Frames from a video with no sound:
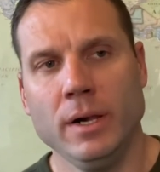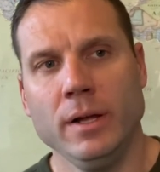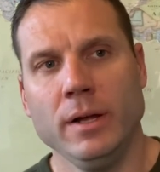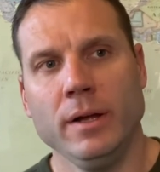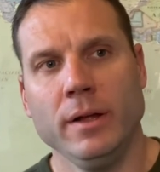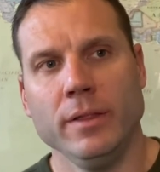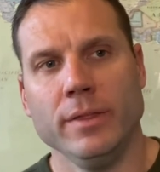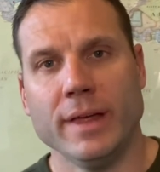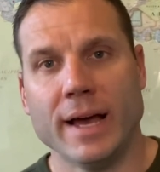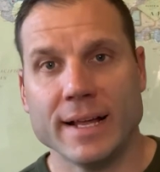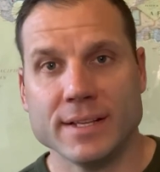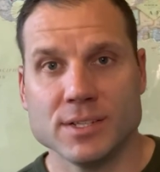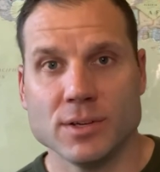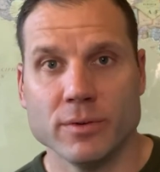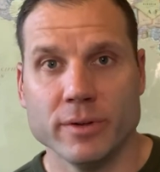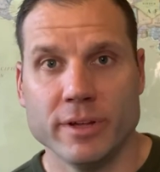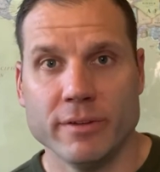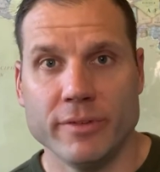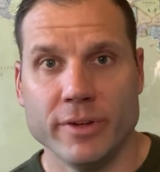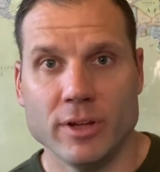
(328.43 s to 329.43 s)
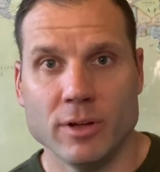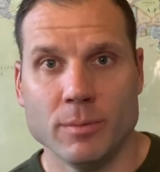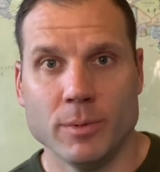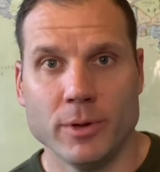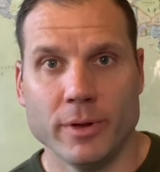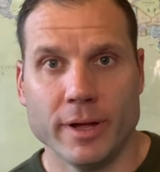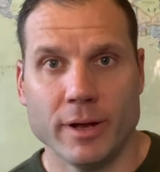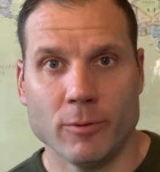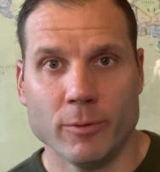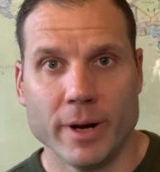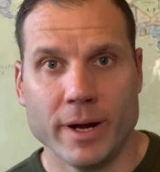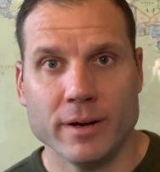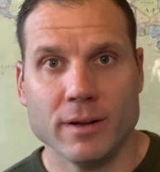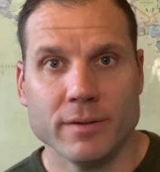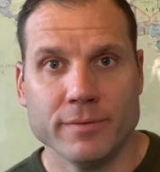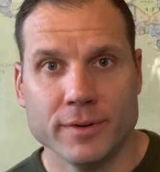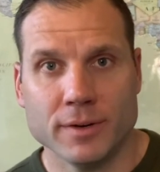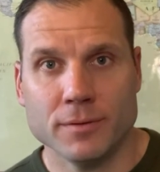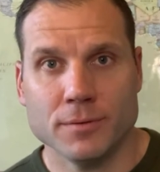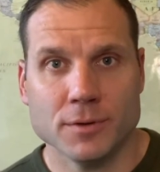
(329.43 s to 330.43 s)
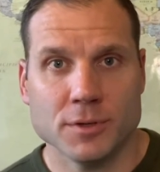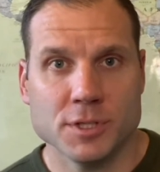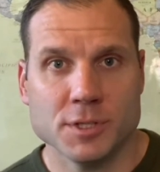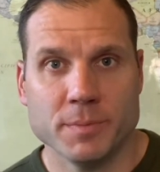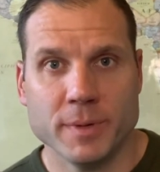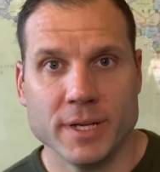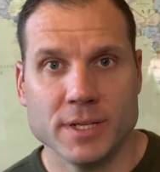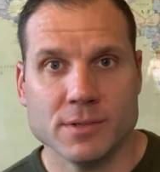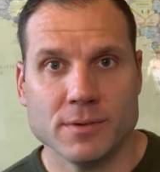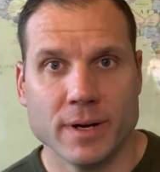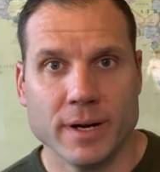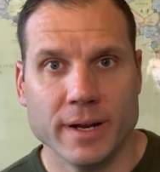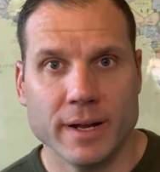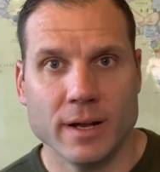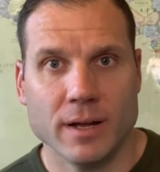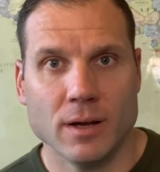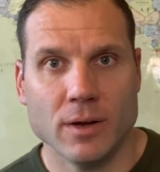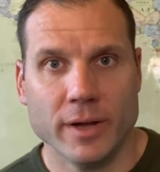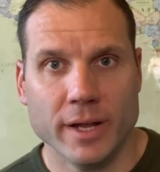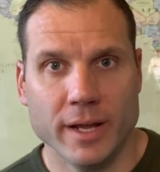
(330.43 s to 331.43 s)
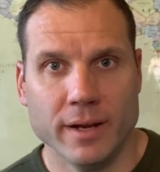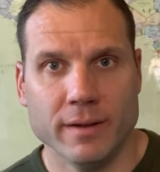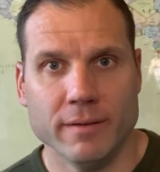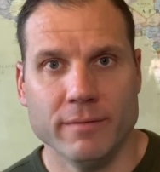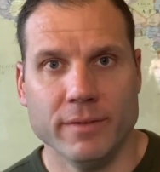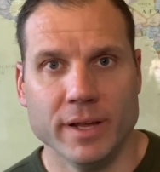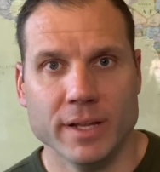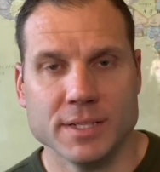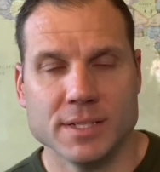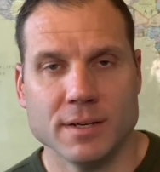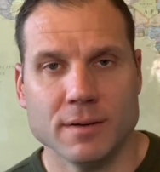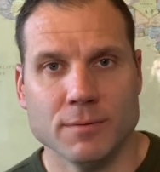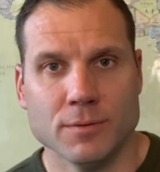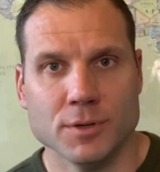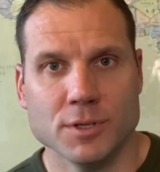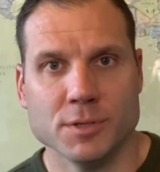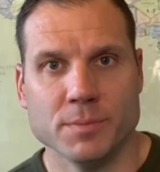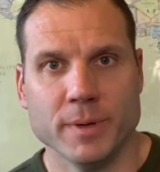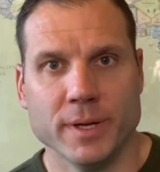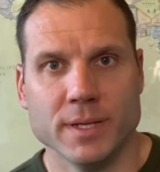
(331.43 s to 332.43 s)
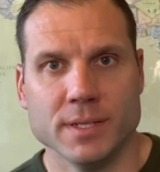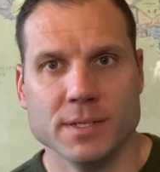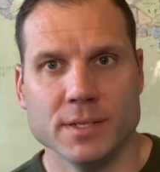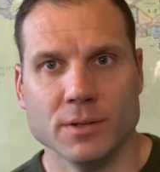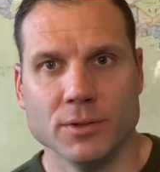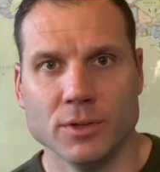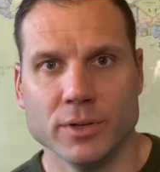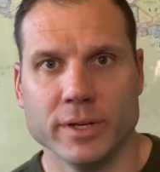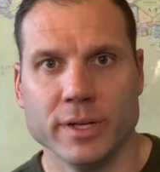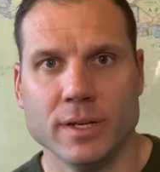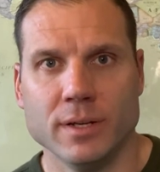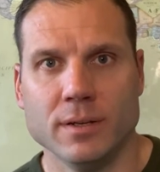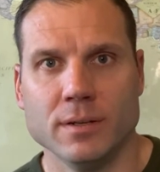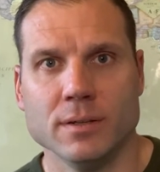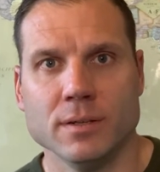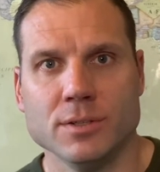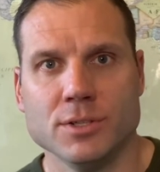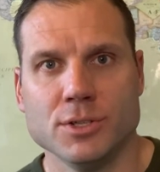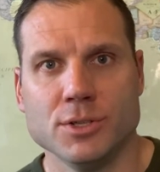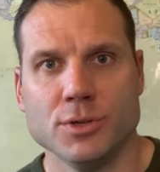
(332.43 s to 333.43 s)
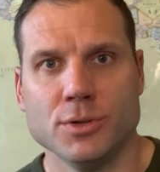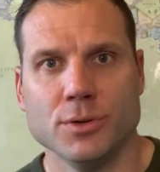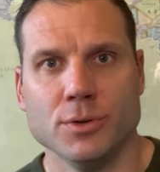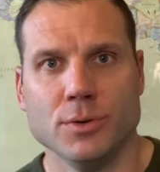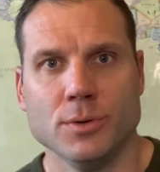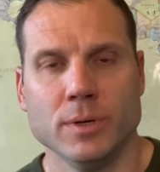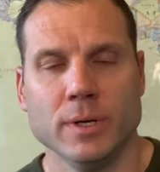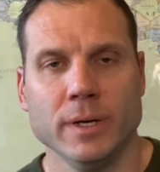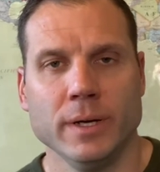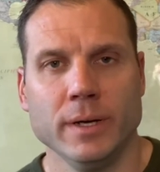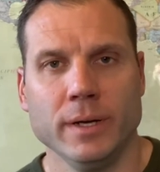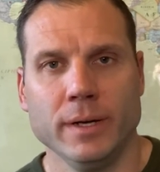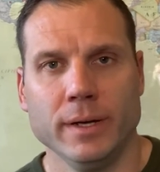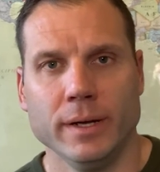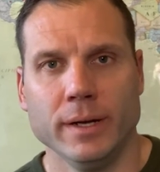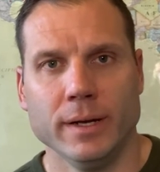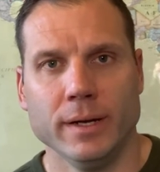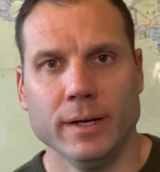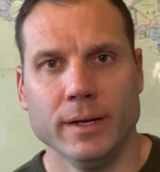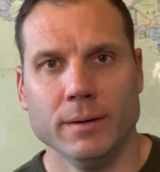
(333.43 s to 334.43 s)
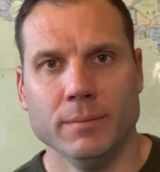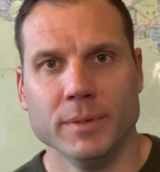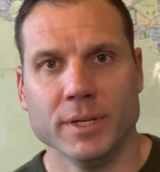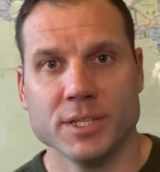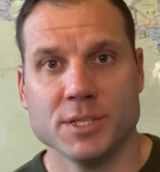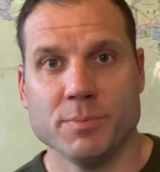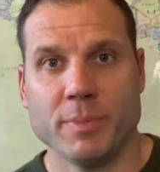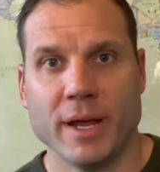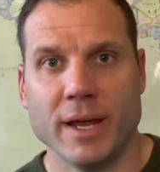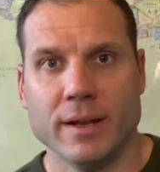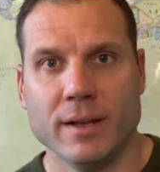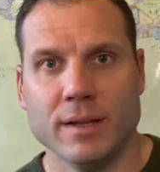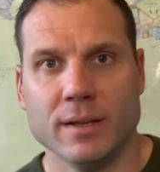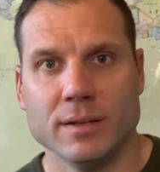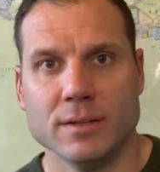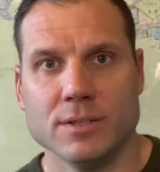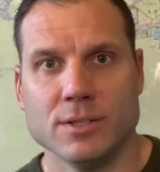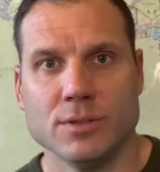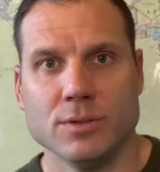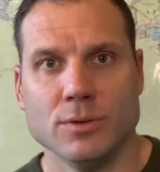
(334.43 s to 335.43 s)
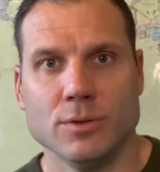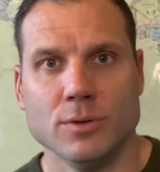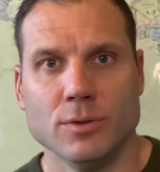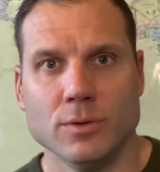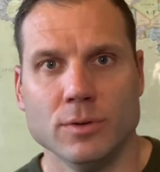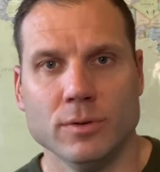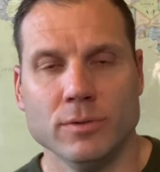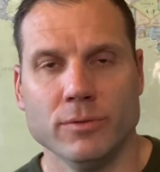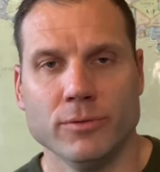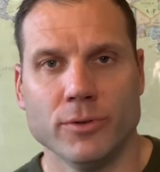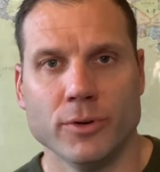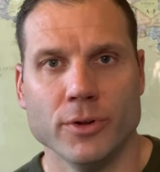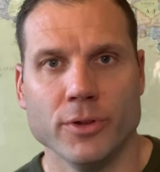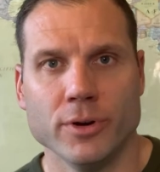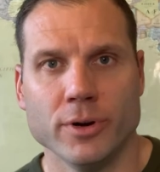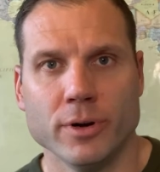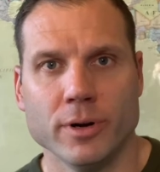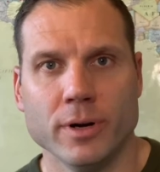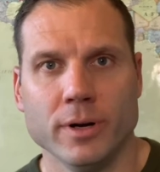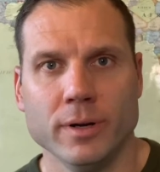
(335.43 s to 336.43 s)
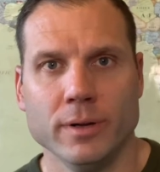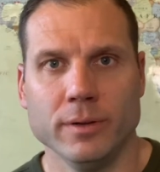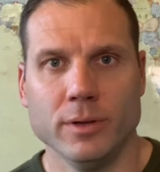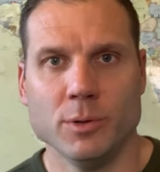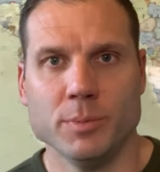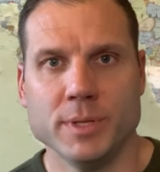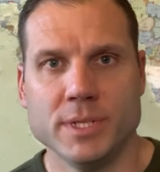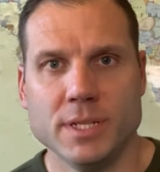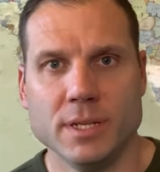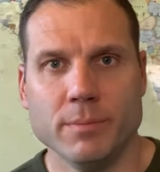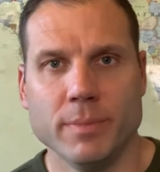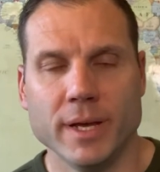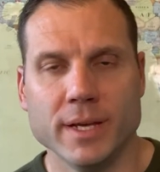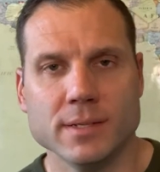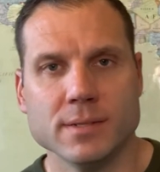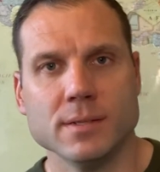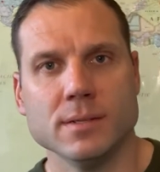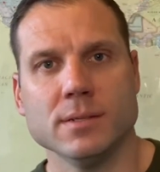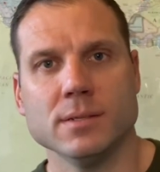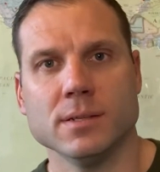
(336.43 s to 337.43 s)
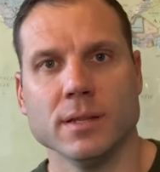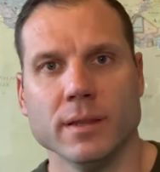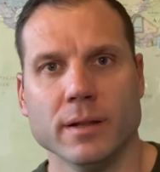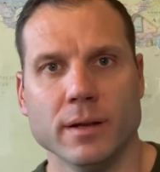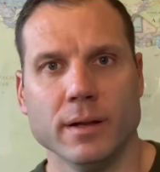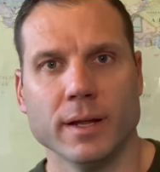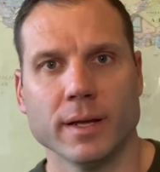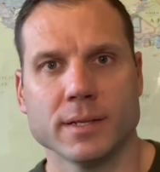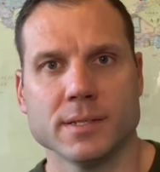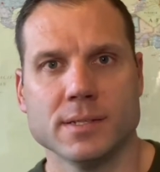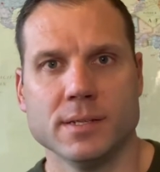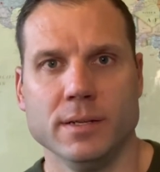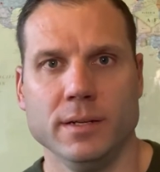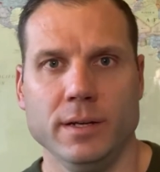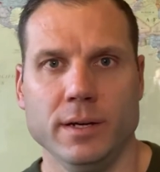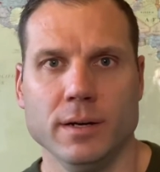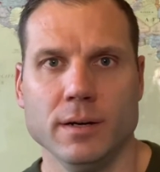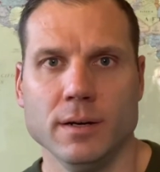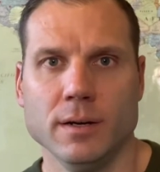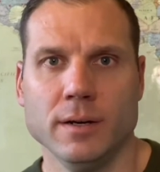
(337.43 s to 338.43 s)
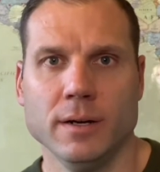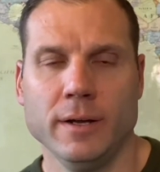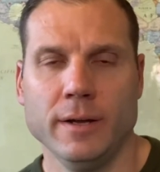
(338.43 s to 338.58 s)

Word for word: that's only available at Randolph Air Force Base right now and at Vance Air Force Base. They're looking to um, expand it to further UPT bases in the next year.